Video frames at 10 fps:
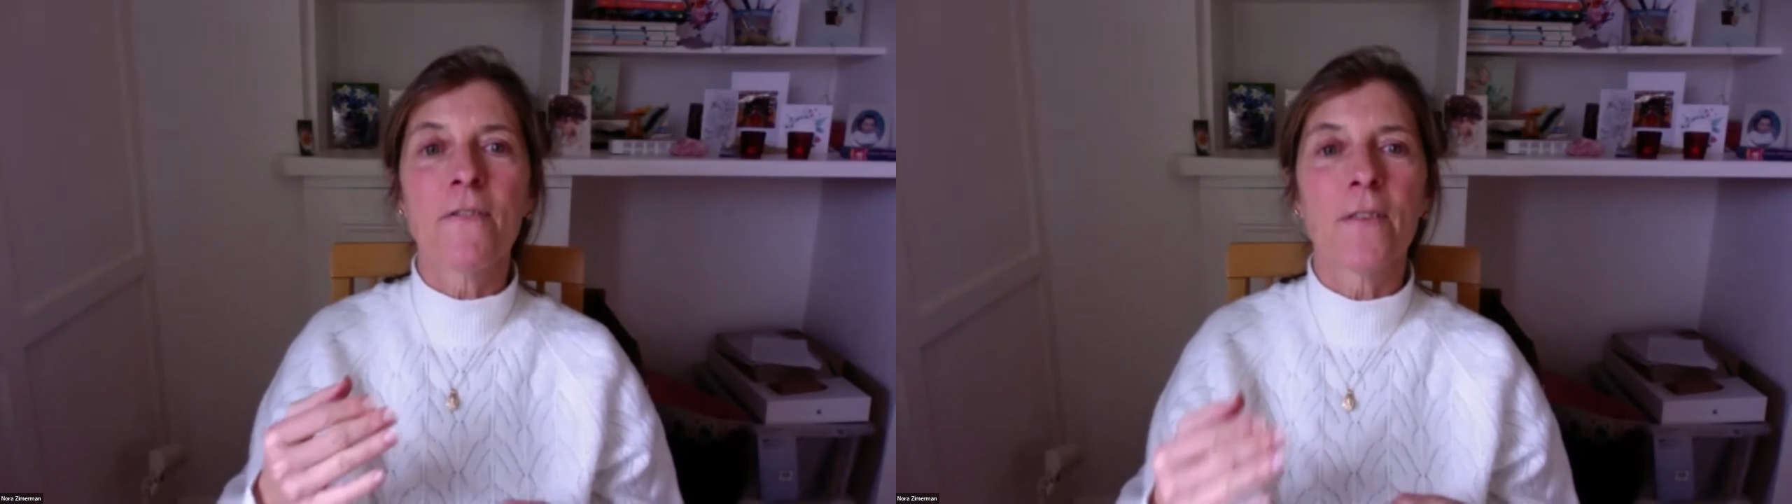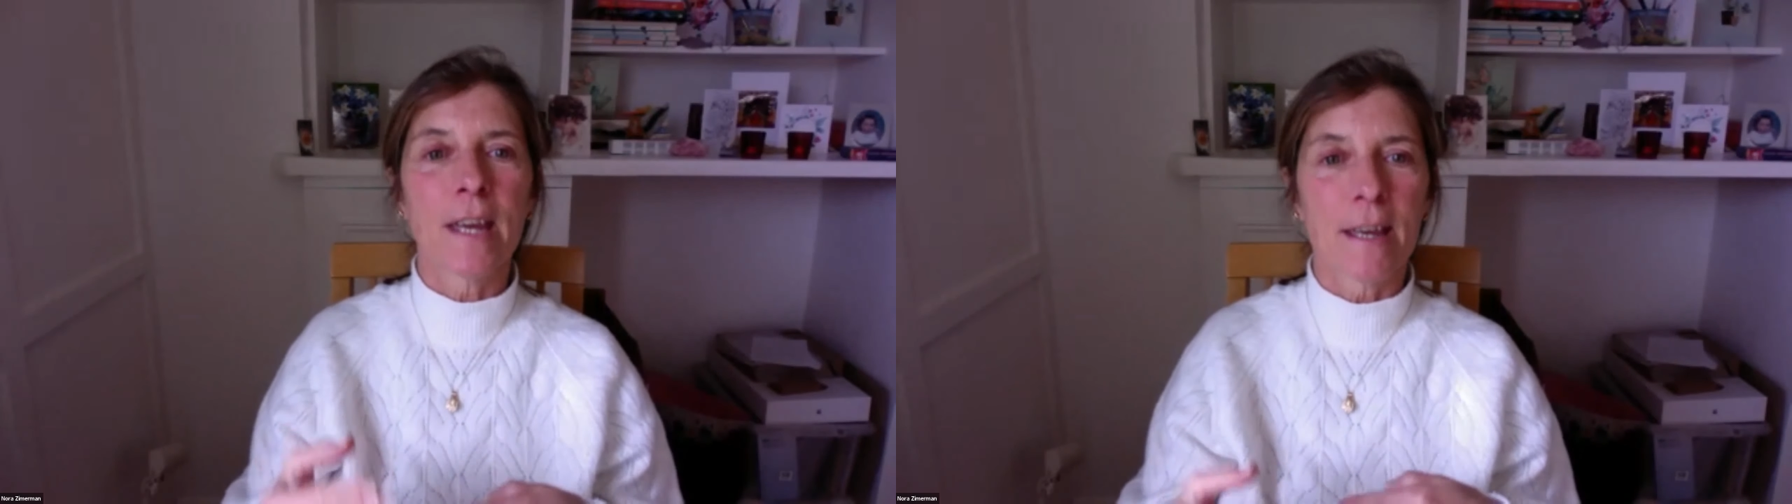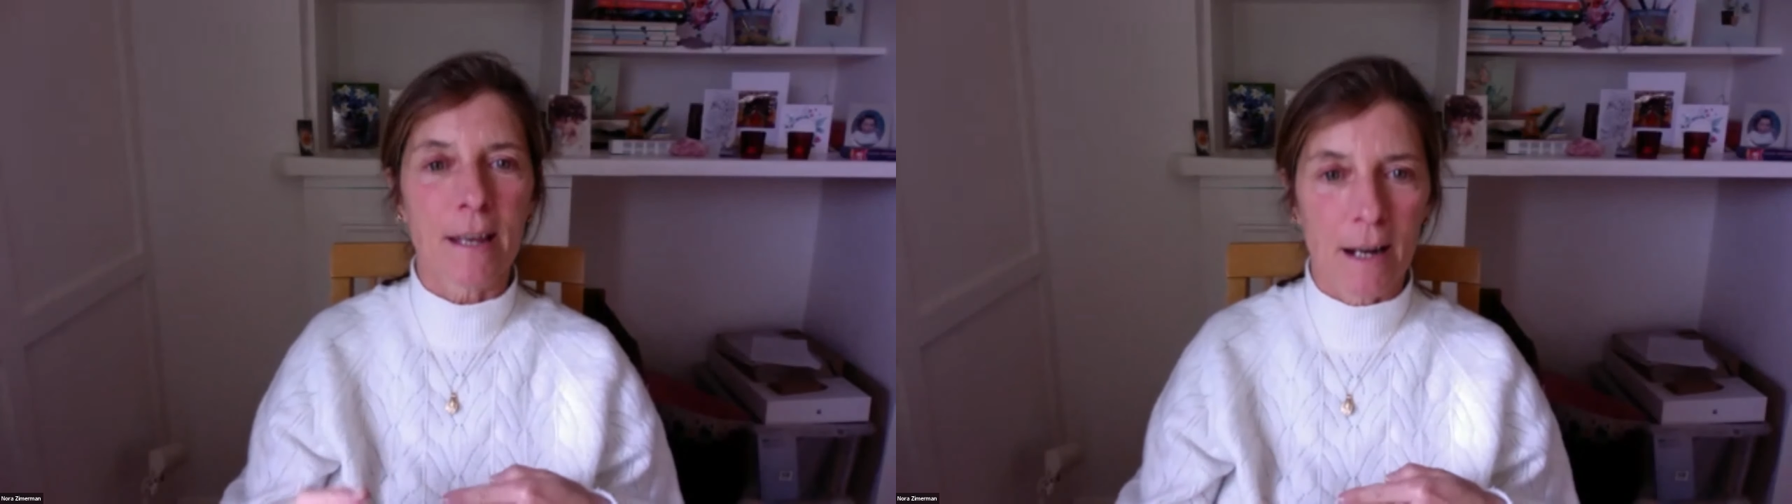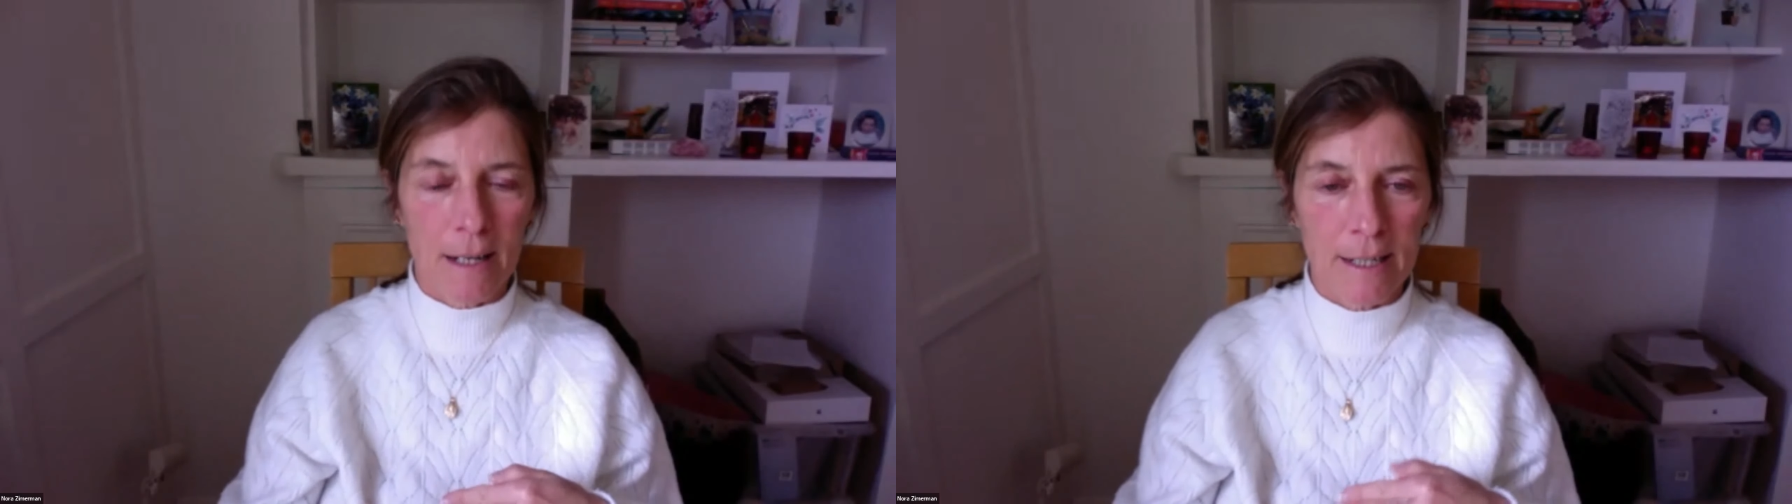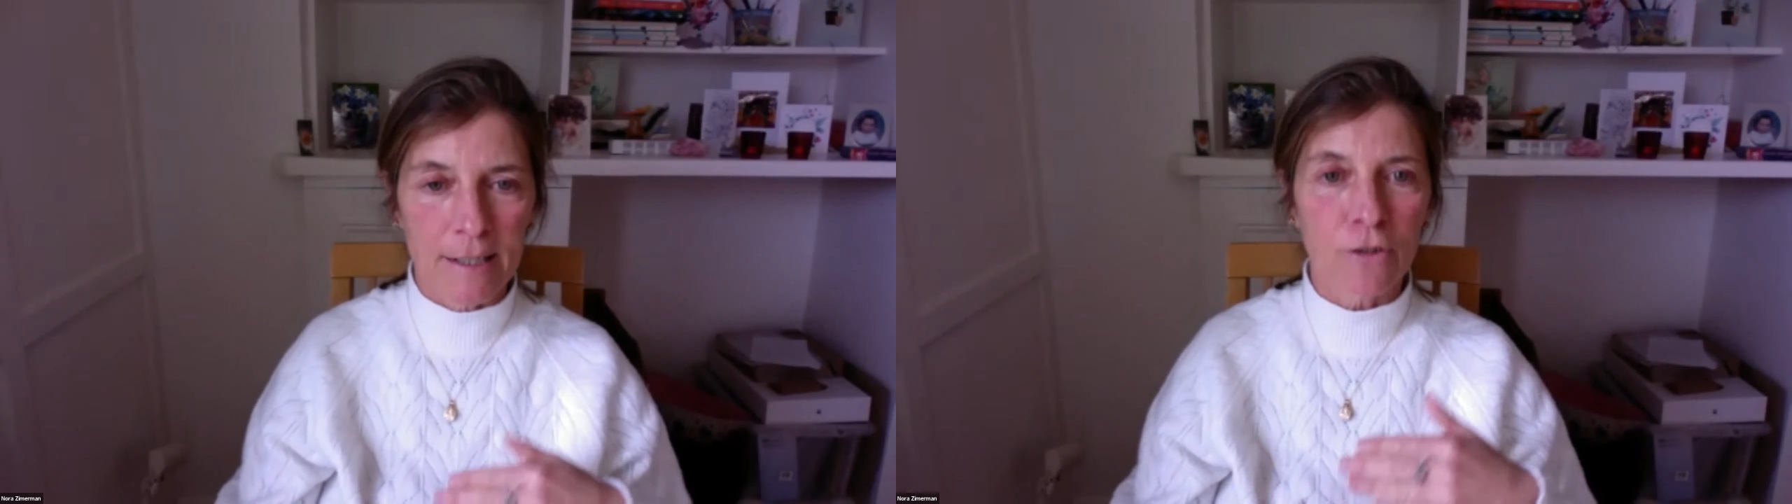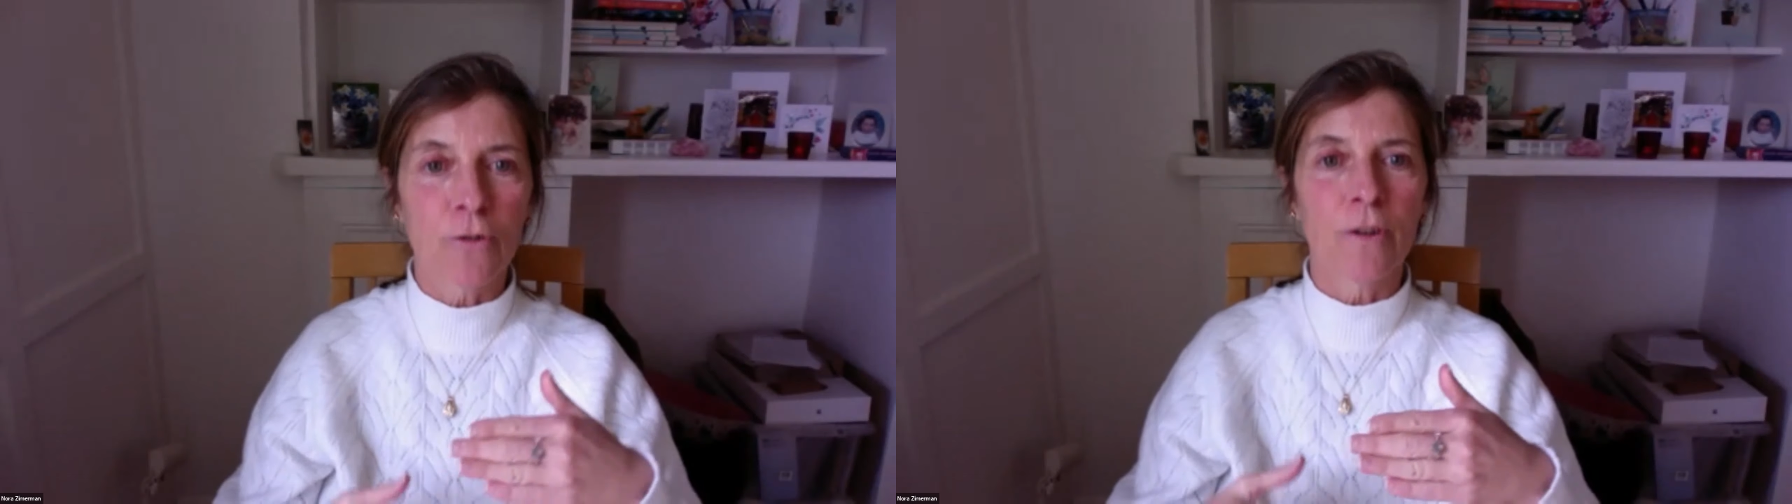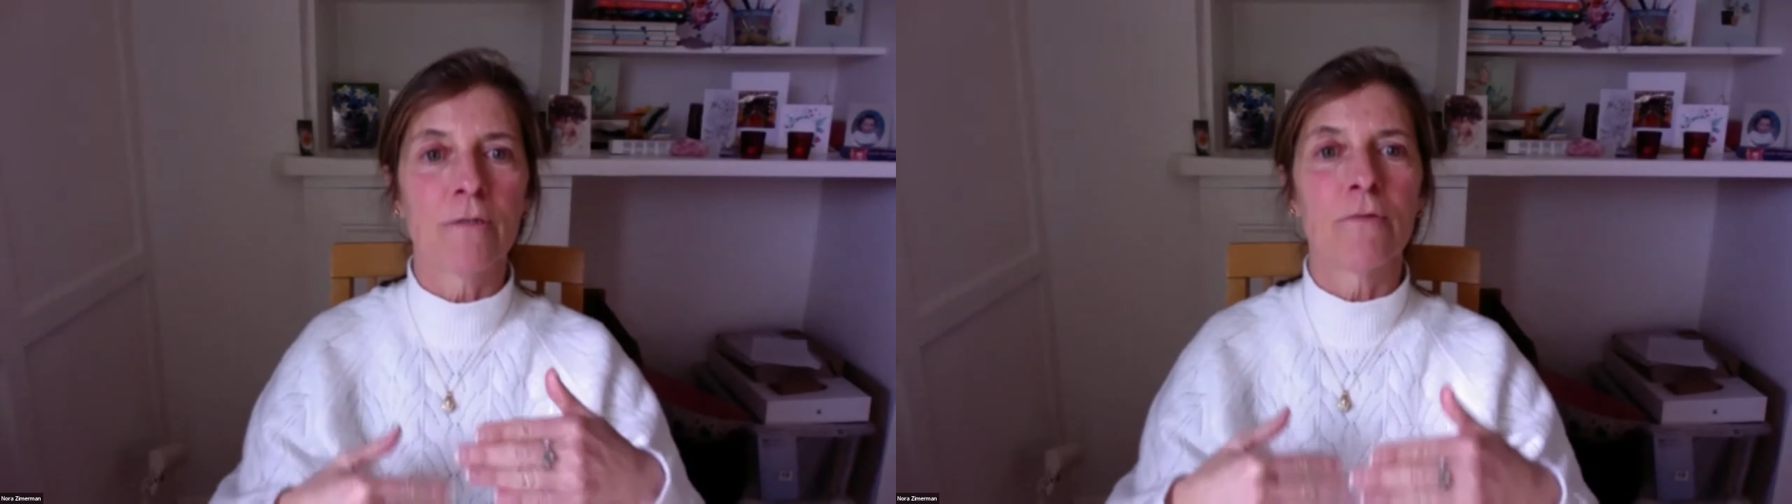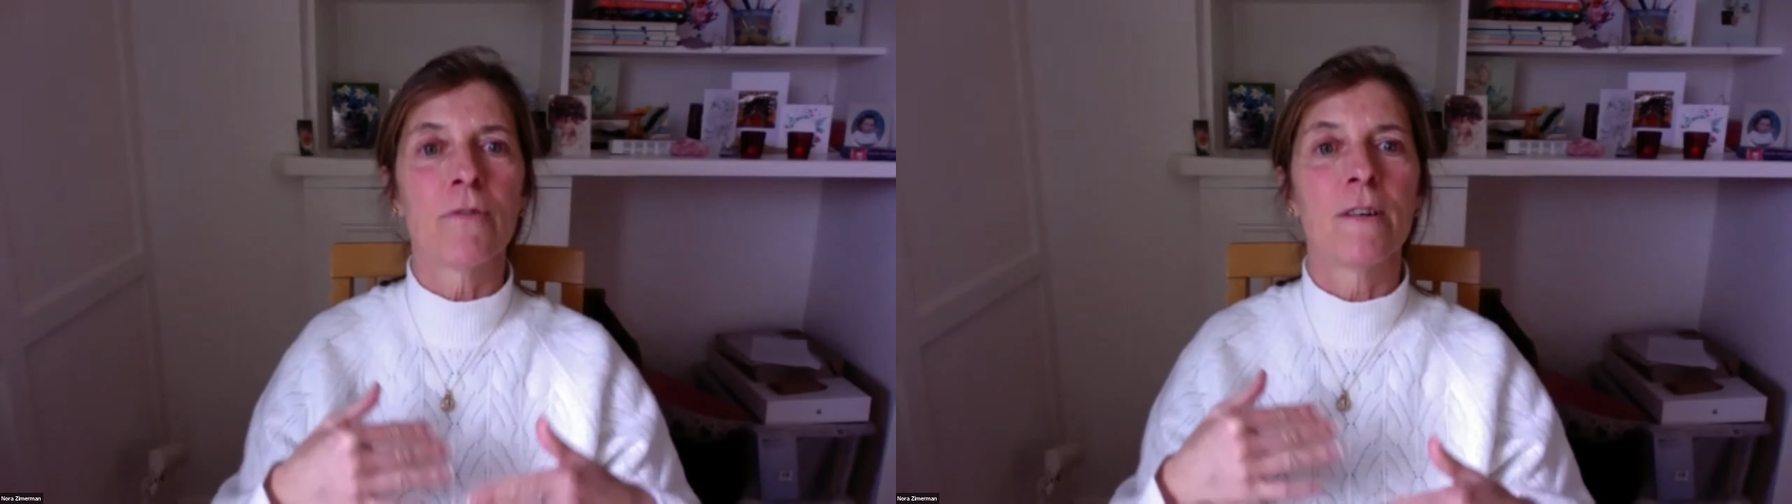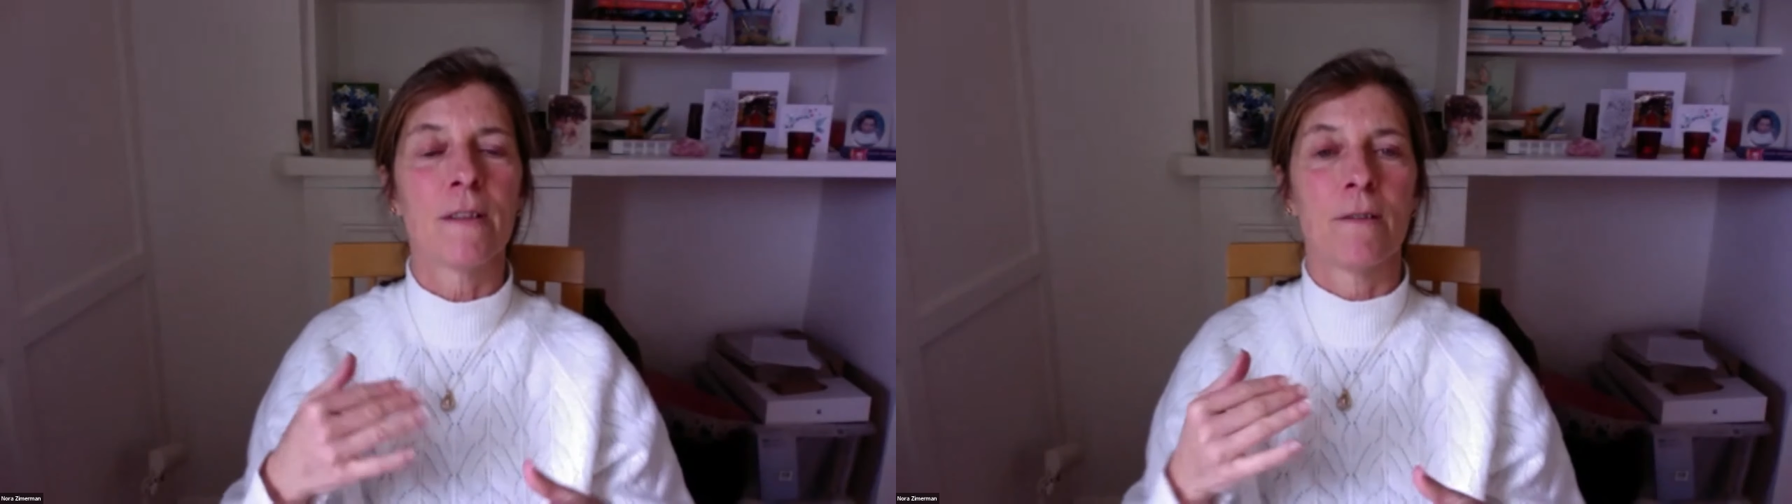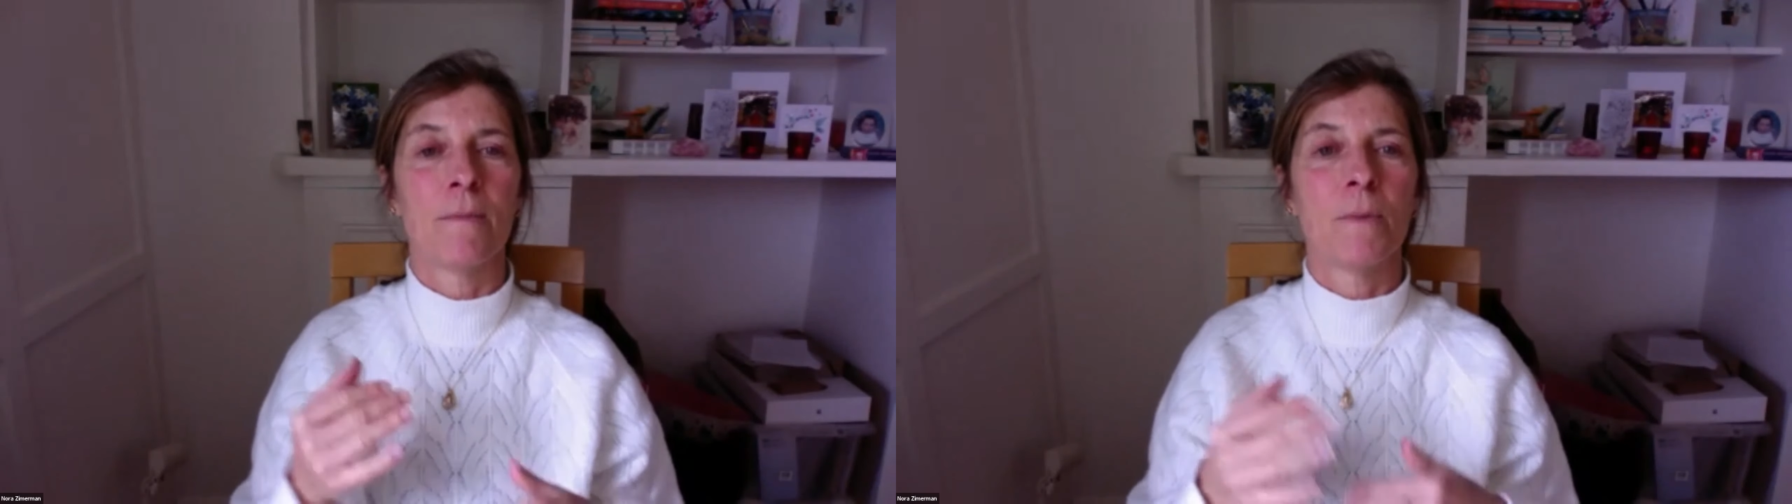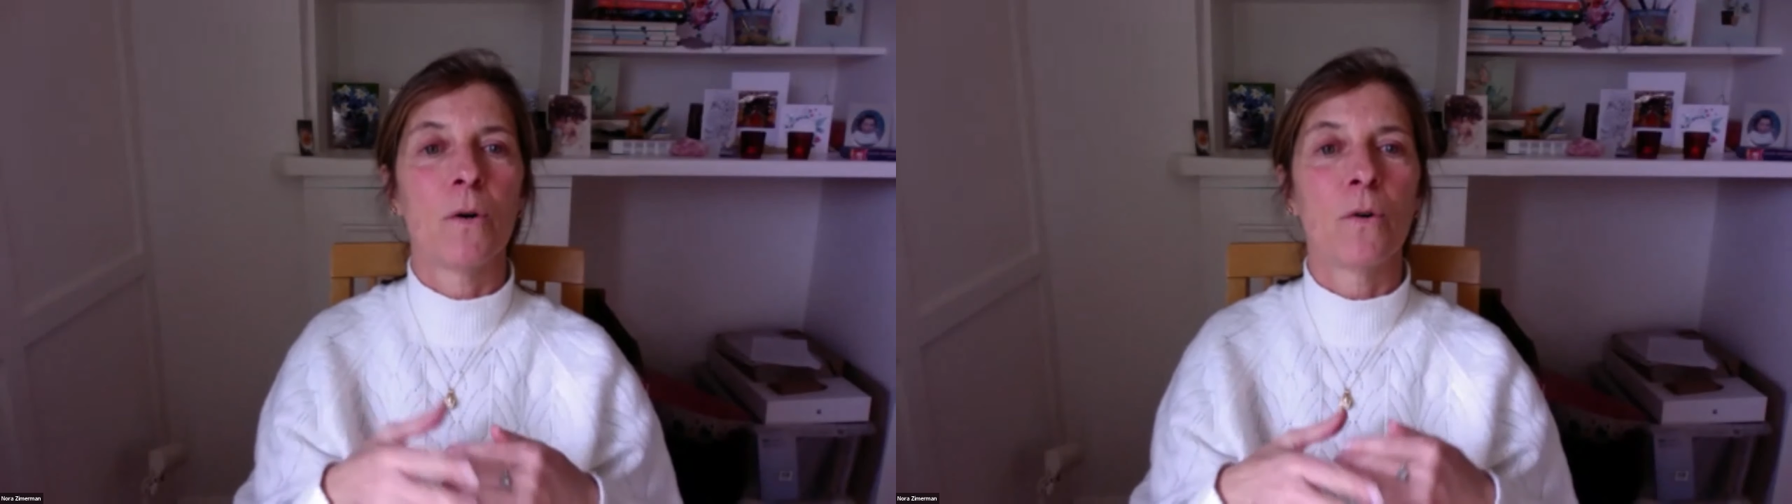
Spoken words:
feel into the rhythm